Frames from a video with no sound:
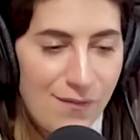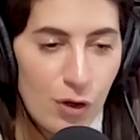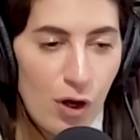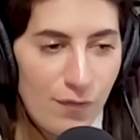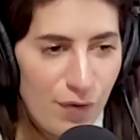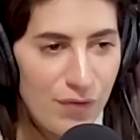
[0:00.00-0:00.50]

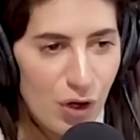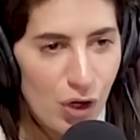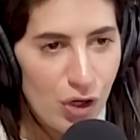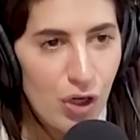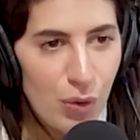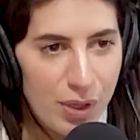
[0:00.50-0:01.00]
you're if you're
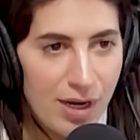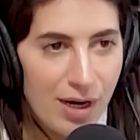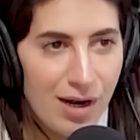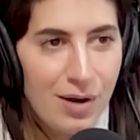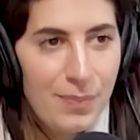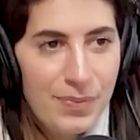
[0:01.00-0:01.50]
new
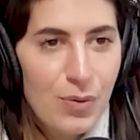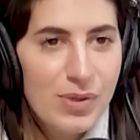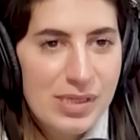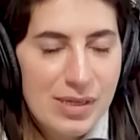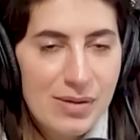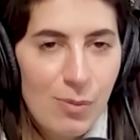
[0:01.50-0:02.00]
here, there was
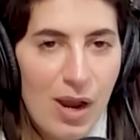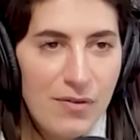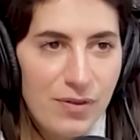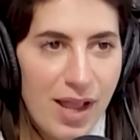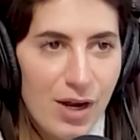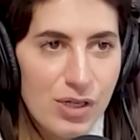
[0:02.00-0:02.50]
a red
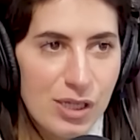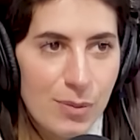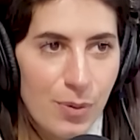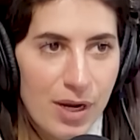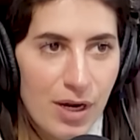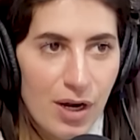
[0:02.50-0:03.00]
flag or deal
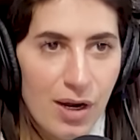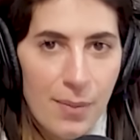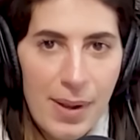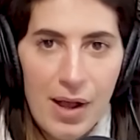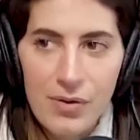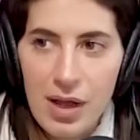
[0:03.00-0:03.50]
breaker
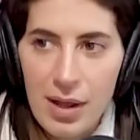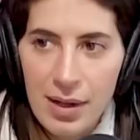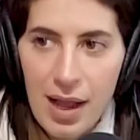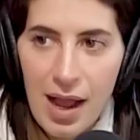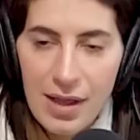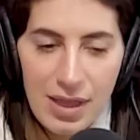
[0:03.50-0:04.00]
about a
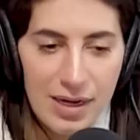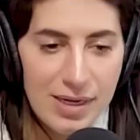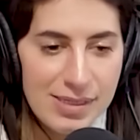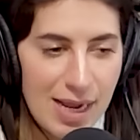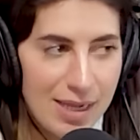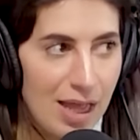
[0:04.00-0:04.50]
guy on a
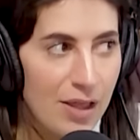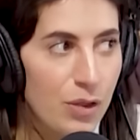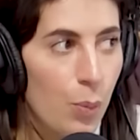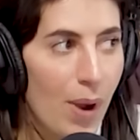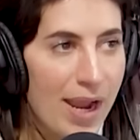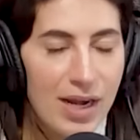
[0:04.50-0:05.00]
date on the
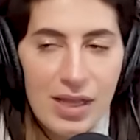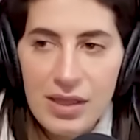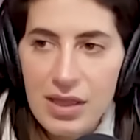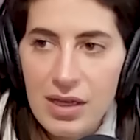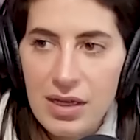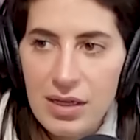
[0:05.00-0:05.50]
way to
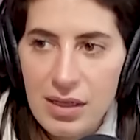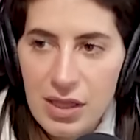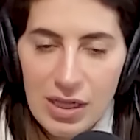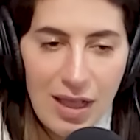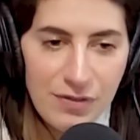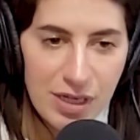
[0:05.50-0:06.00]
the.
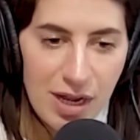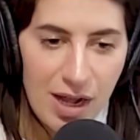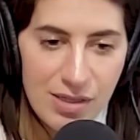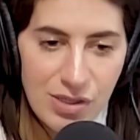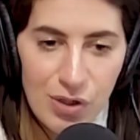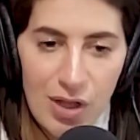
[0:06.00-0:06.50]
They left a
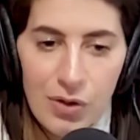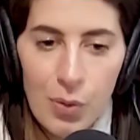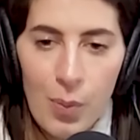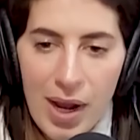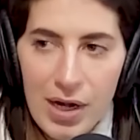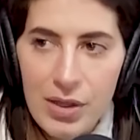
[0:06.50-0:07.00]
concert on the
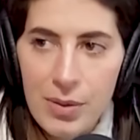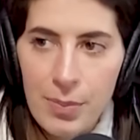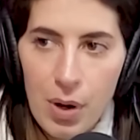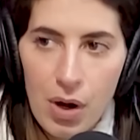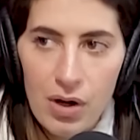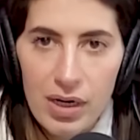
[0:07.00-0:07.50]
way to the
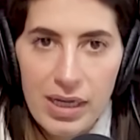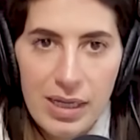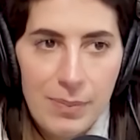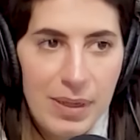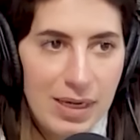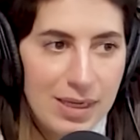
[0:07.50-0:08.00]
bar. He
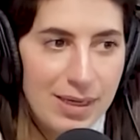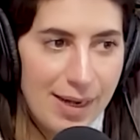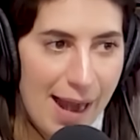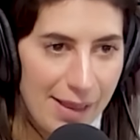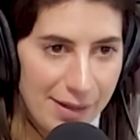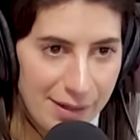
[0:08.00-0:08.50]
peed in an
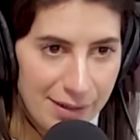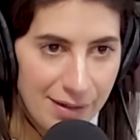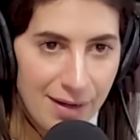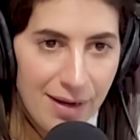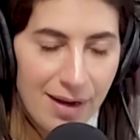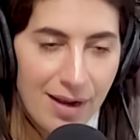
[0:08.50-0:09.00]
alley.
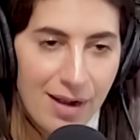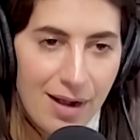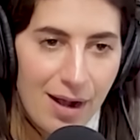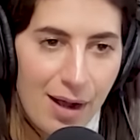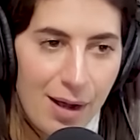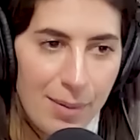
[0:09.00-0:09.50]
Yes.
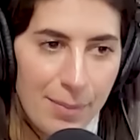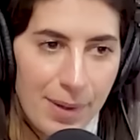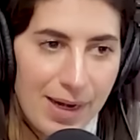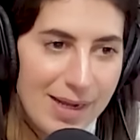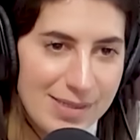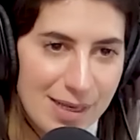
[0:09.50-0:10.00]
Um,
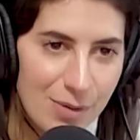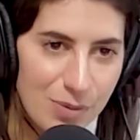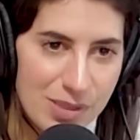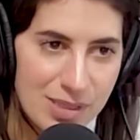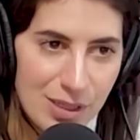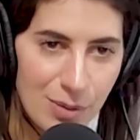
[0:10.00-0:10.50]
and I said it
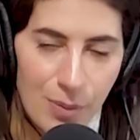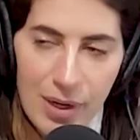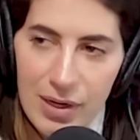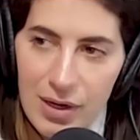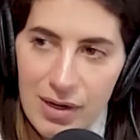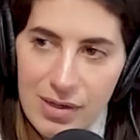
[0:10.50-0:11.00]
was a deal
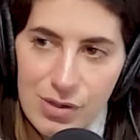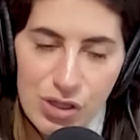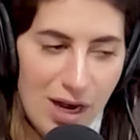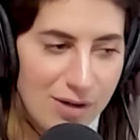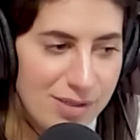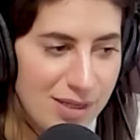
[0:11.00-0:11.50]
breaker, and
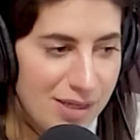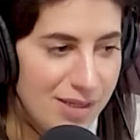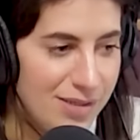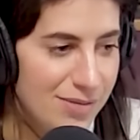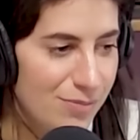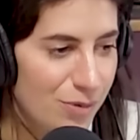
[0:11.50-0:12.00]
Jared said he
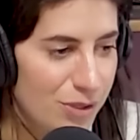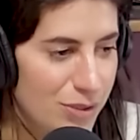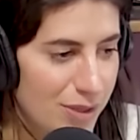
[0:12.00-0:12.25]
would do